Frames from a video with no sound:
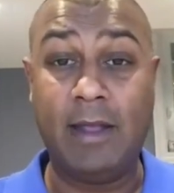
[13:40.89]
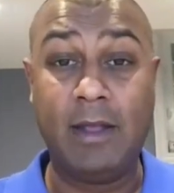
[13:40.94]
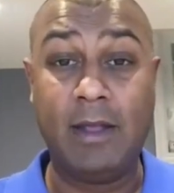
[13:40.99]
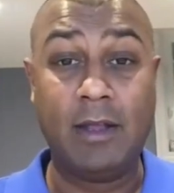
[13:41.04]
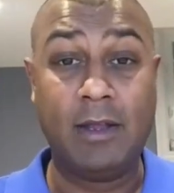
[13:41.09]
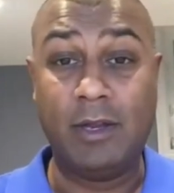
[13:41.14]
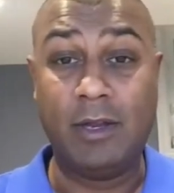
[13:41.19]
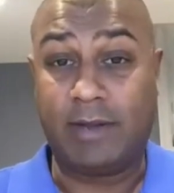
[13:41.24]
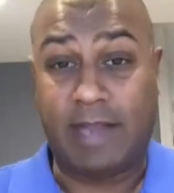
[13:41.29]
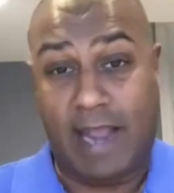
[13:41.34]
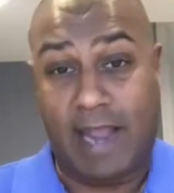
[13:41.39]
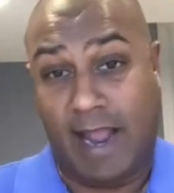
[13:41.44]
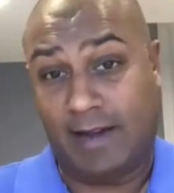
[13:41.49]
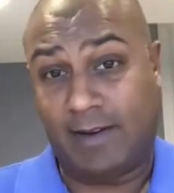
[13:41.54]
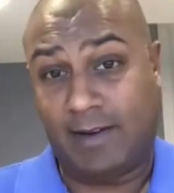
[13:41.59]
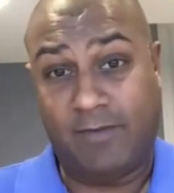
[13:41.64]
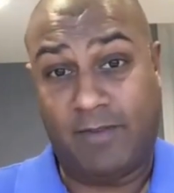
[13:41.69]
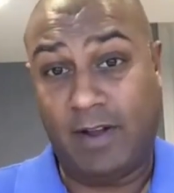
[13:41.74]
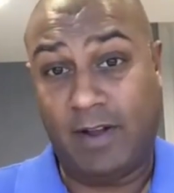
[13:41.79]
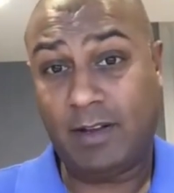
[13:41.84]
You can't
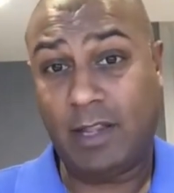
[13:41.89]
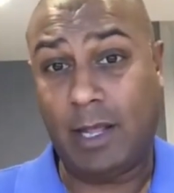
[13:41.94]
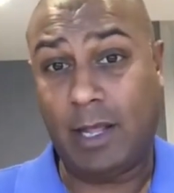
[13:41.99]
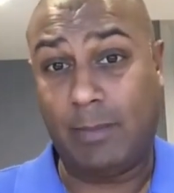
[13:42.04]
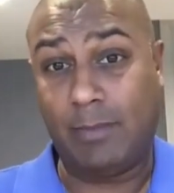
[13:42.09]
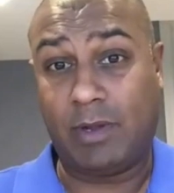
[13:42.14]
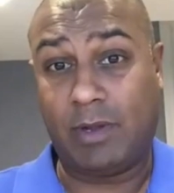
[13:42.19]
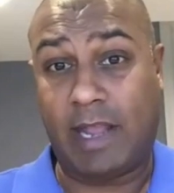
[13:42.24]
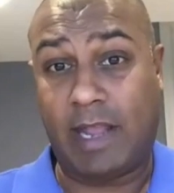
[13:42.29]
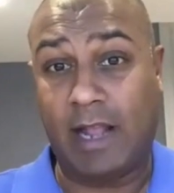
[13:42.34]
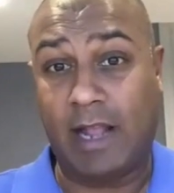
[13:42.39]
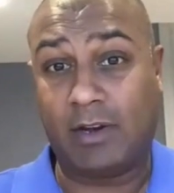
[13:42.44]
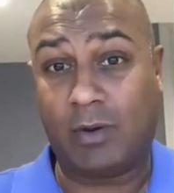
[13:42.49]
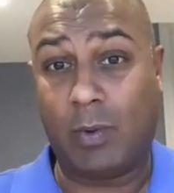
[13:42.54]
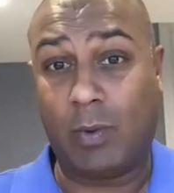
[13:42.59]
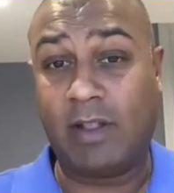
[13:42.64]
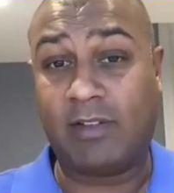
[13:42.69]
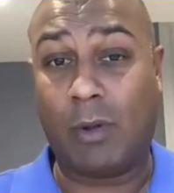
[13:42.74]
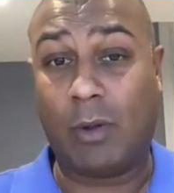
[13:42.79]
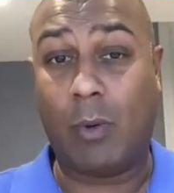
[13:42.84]
evict them. You can't do
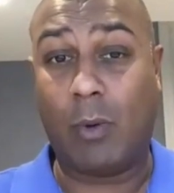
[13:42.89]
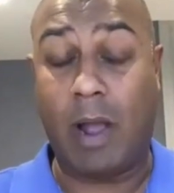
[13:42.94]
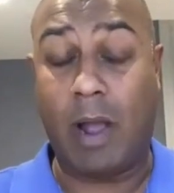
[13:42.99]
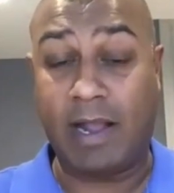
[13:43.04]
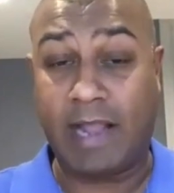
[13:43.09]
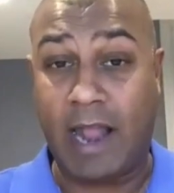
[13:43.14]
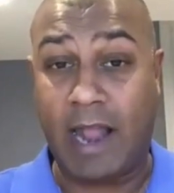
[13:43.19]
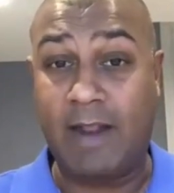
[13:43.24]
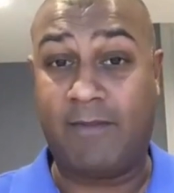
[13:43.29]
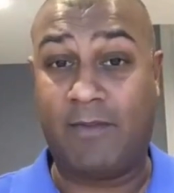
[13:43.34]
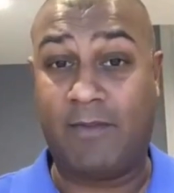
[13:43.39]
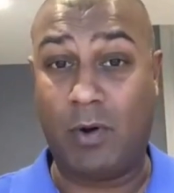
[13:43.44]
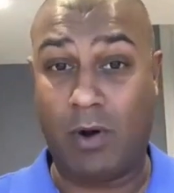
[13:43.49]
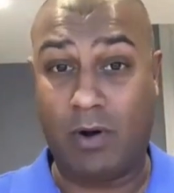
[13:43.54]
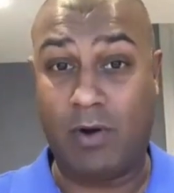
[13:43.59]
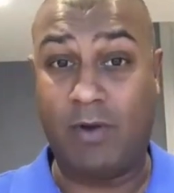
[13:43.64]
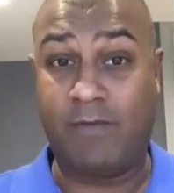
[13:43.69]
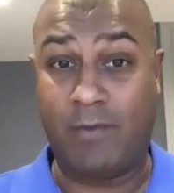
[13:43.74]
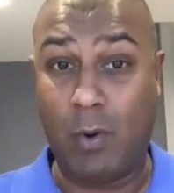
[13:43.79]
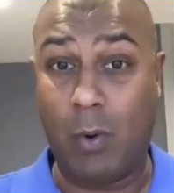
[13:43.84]
anything. So again, if
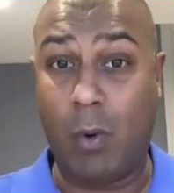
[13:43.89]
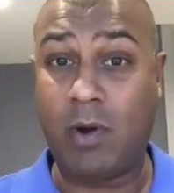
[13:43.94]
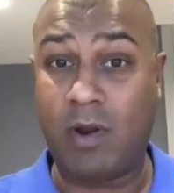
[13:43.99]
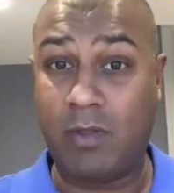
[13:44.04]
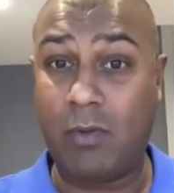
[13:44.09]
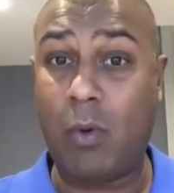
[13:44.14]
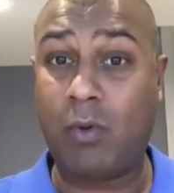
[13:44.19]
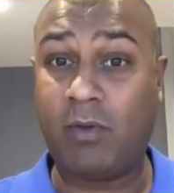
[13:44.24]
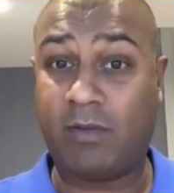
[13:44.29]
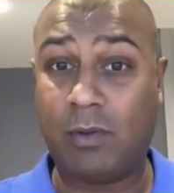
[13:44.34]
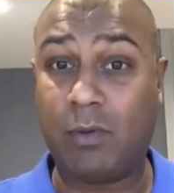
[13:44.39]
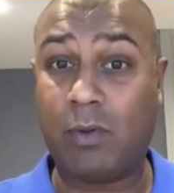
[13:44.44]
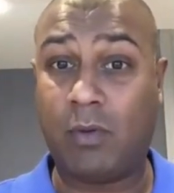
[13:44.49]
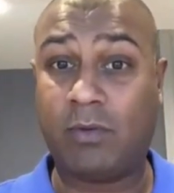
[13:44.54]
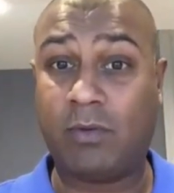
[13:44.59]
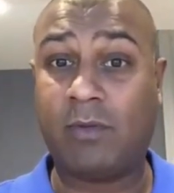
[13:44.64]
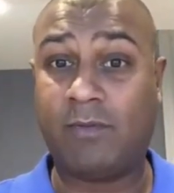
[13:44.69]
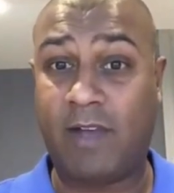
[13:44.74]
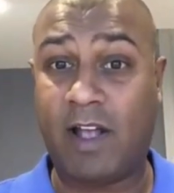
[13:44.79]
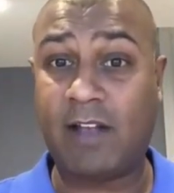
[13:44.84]
you own in
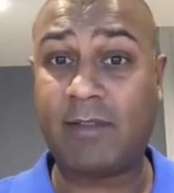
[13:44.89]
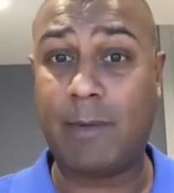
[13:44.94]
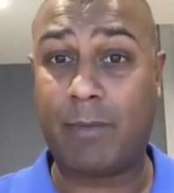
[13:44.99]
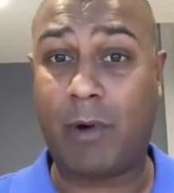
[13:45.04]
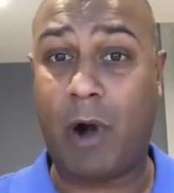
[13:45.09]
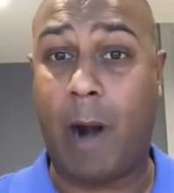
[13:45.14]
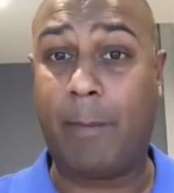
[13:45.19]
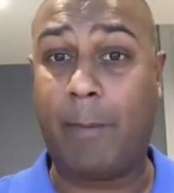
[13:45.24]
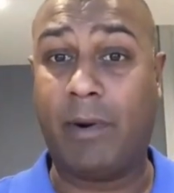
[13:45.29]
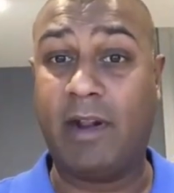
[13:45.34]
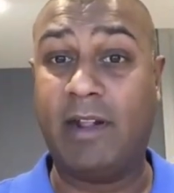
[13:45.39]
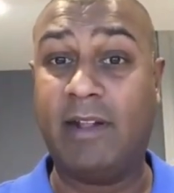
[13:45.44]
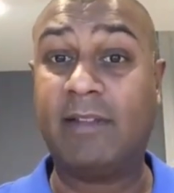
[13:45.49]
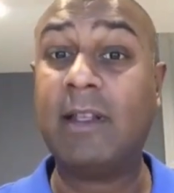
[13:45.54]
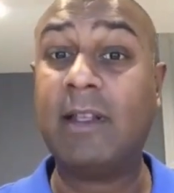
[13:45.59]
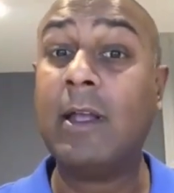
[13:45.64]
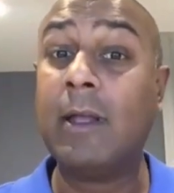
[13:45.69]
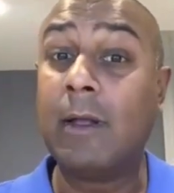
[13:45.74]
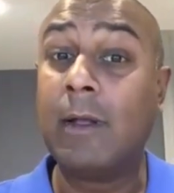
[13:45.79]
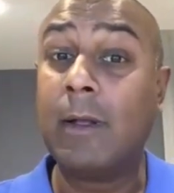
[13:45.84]
those investment properties,
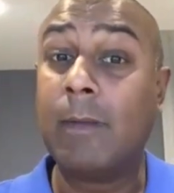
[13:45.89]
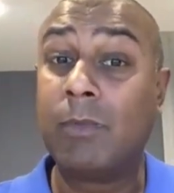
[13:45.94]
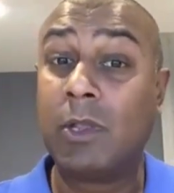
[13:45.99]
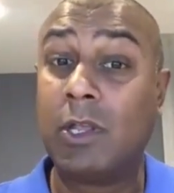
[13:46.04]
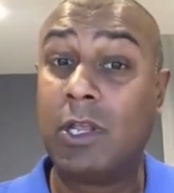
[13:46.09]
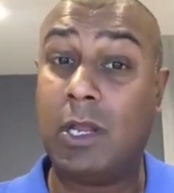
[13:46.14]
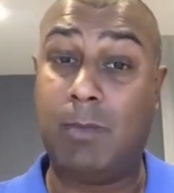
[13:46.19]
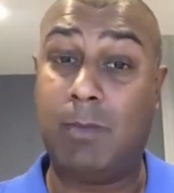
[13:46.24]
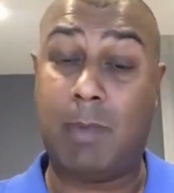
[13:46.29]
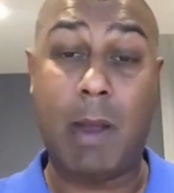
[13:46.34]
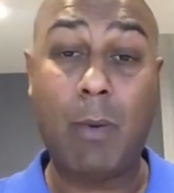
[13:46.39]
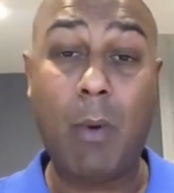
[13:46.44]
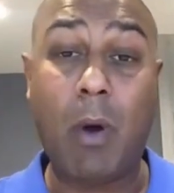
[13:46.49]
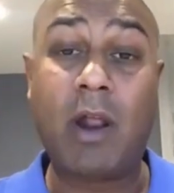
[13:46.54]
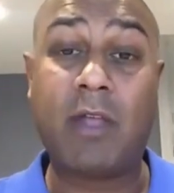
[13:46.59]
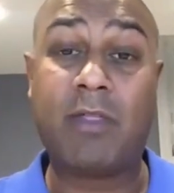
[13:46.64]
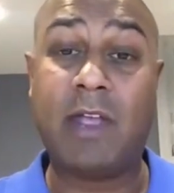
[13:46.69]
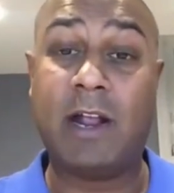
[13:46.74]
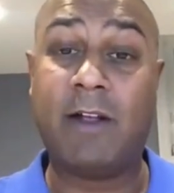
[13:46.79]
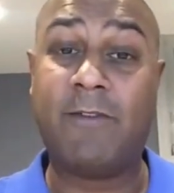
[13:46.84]
you may want
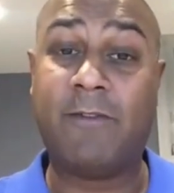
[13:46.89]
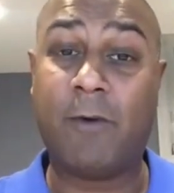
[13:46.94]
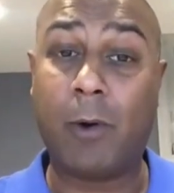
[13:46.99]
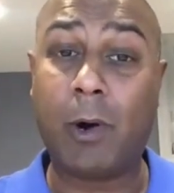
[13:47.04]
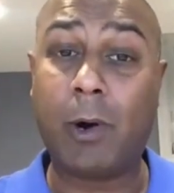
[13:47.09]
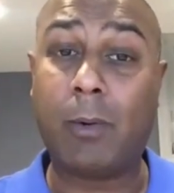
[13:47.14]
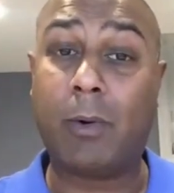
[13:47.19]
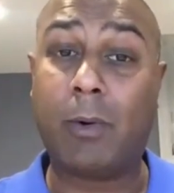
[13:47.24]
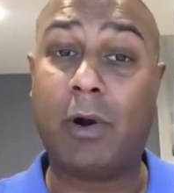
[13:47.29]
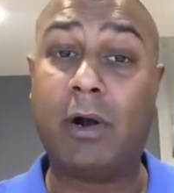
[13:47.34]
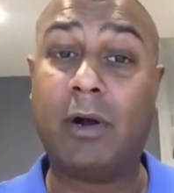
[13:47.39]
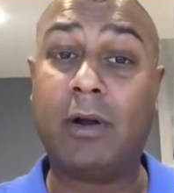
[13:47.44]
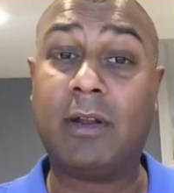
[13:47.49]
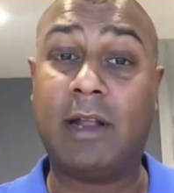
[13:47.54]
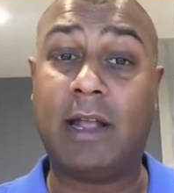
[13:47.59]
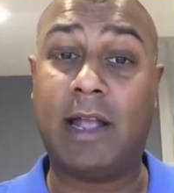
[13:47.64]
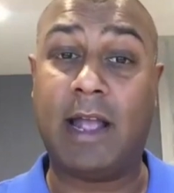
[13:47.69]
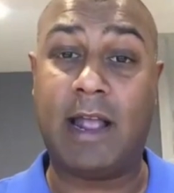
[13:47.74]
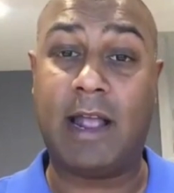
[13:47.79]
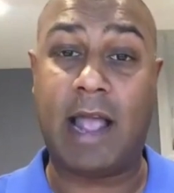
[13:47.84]
to think forward
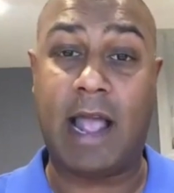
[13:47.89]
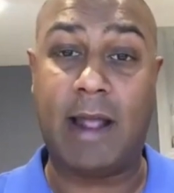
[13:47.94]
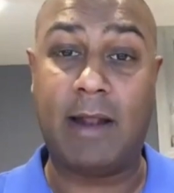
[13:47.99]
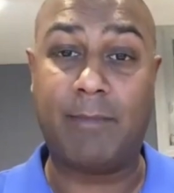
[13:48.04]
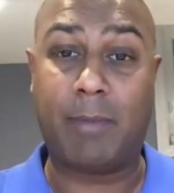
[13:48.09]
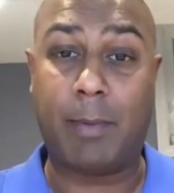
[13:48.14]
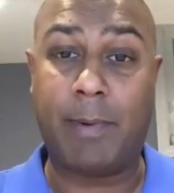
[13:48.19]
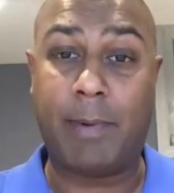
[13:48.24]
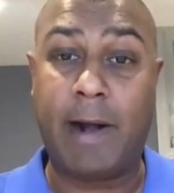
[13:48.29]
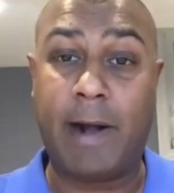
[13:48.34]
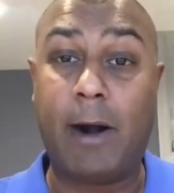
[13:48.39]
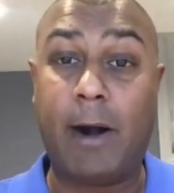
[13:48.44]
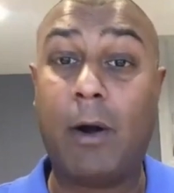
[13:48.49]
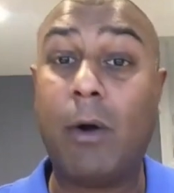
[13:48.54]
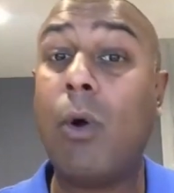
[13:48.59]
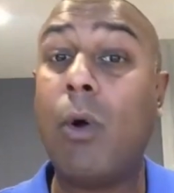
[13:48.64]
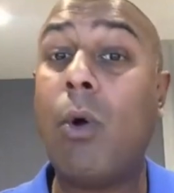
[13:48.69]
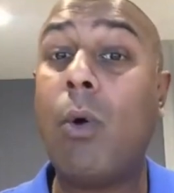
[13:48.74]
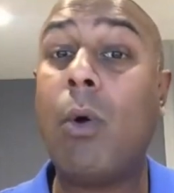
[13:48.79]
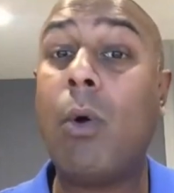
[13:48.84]
and prepare
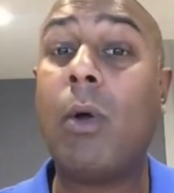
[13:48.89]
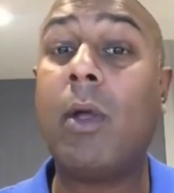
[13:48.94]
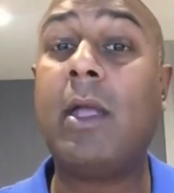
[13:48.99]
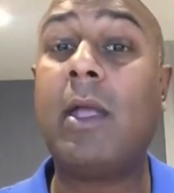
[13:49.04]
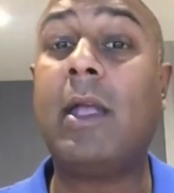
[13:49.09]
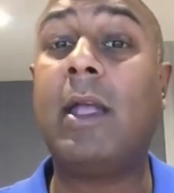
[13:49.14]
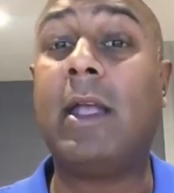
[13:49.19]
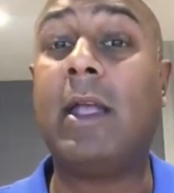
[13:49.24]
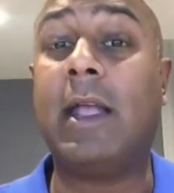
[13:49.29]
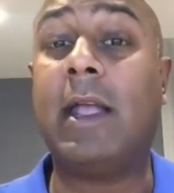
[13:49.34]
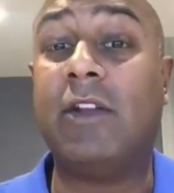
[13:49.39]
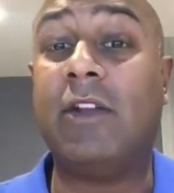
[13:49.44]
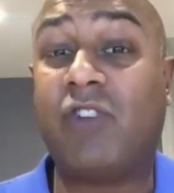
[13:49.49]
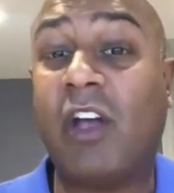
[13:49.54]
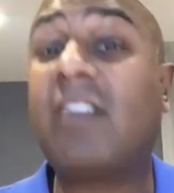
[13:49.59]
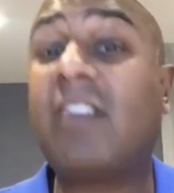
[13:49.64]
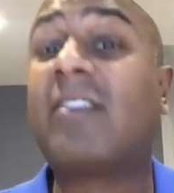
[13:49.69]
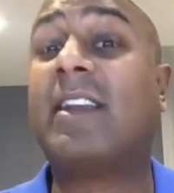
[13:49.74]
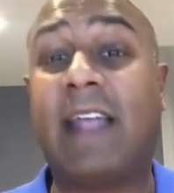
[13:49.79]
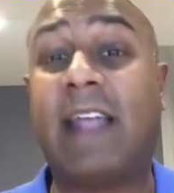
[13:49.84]

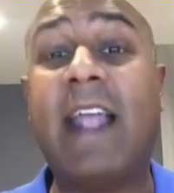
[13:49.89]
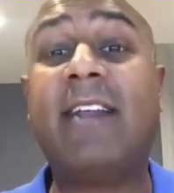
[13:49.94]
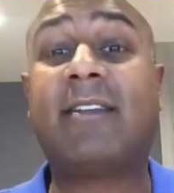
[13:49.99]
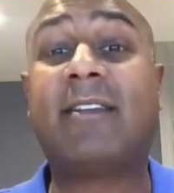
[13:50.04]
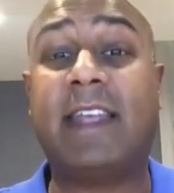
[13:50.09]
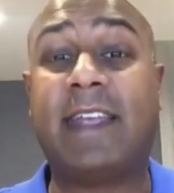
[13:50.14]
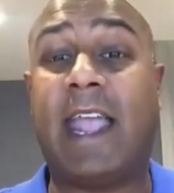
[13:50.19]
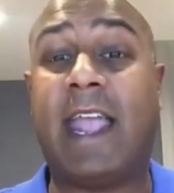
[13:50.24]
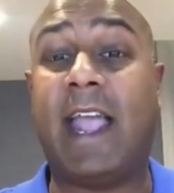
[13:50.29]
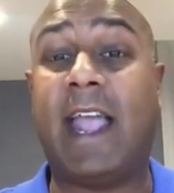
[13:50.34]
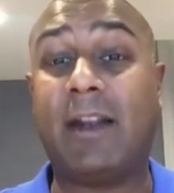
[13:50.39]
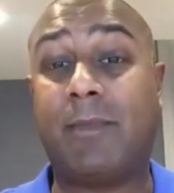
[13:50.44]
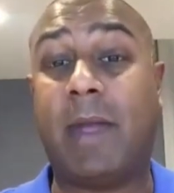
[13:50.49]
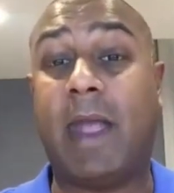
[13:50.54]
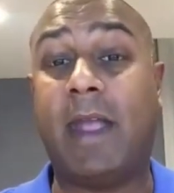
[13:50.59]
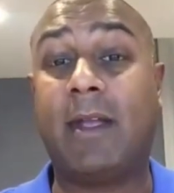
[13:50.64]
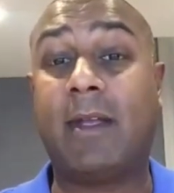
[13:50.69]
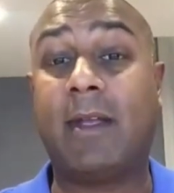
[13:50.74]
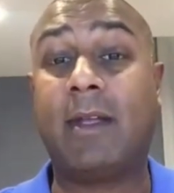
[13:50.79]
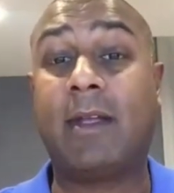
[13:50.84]
just in case they can't pay.